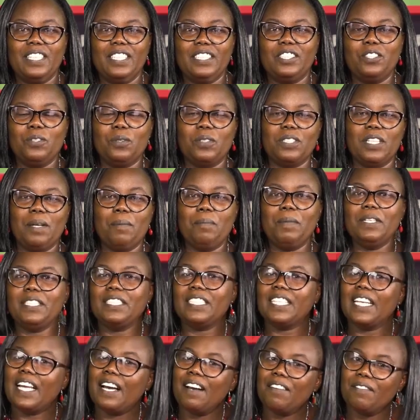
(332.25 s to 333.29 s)
she was a bit
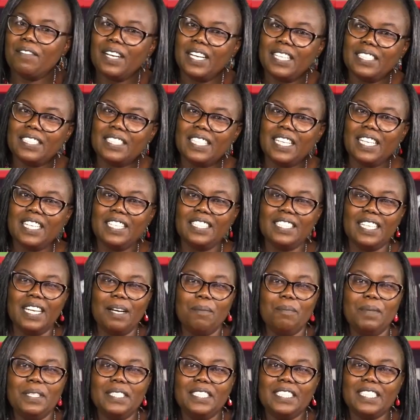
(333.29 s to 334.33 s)
nervous and
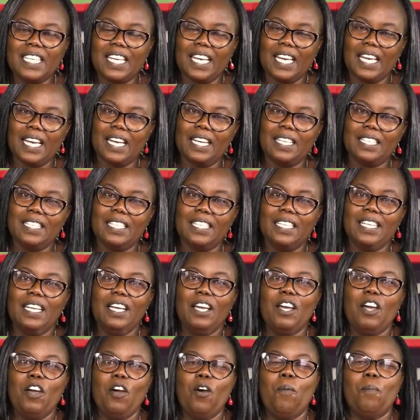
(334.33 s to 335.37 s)
a bit scared,
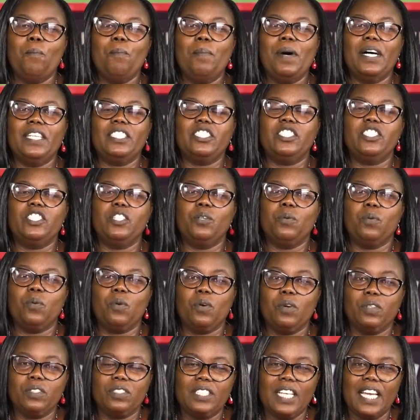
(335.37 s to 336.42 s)
but she
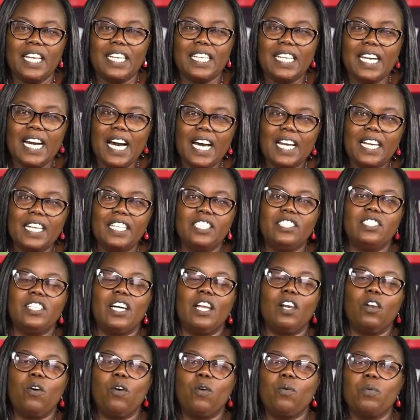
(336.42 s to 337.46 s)
was encouraged
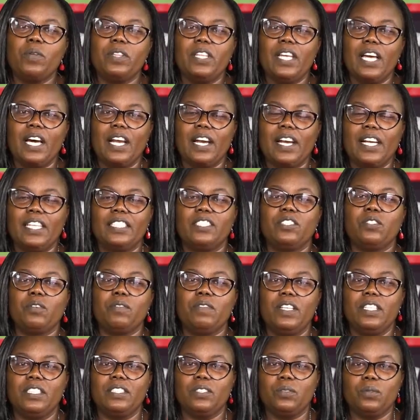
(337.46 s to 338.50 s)
along with the rest
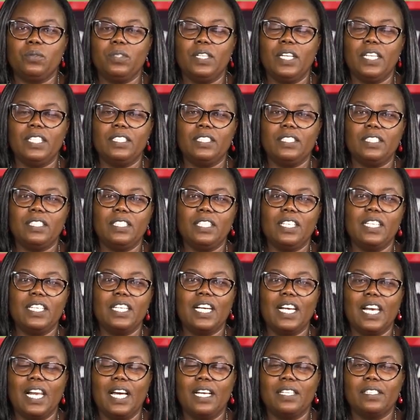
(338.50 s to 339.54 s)
of the students
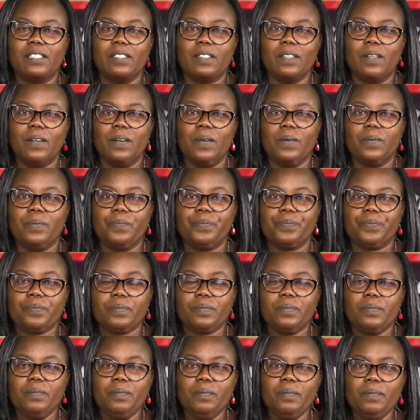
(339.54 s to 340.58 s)
in class.
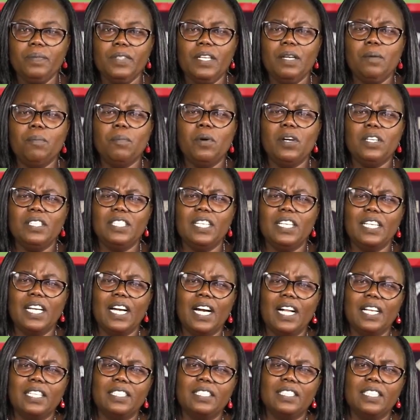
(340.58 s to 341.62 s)
Boys and
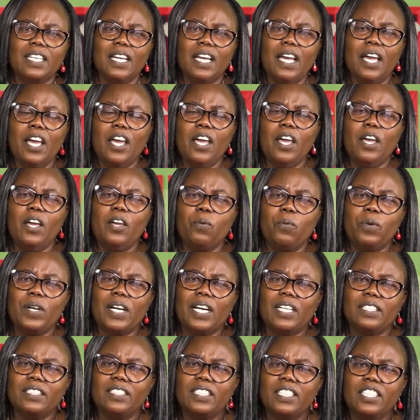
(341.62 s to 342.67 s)
girls, we
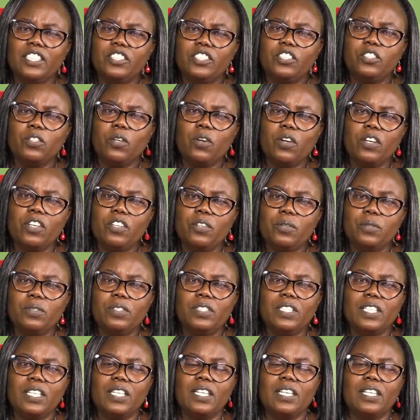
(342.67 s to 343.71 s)
can see Joy
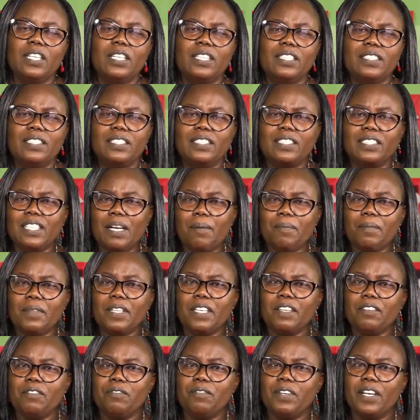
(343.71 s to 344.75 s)
using
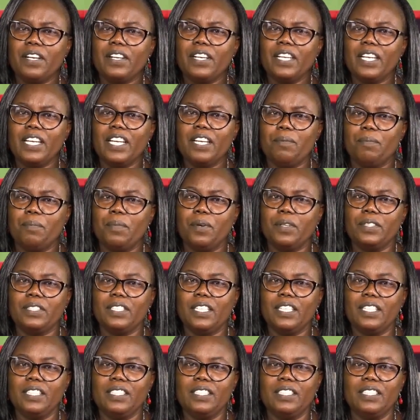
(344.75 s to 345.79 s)
something very
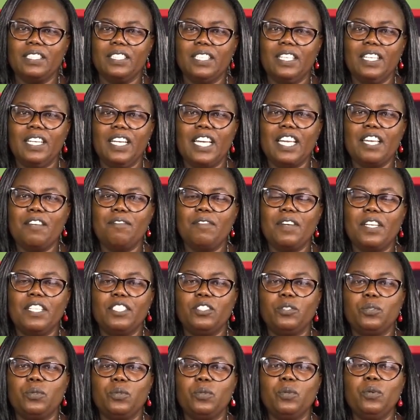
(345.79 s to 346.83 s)
important,
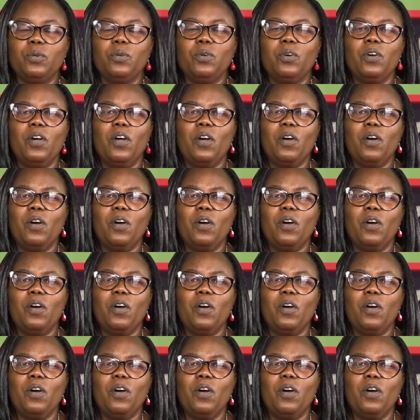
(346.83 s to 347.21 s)
even to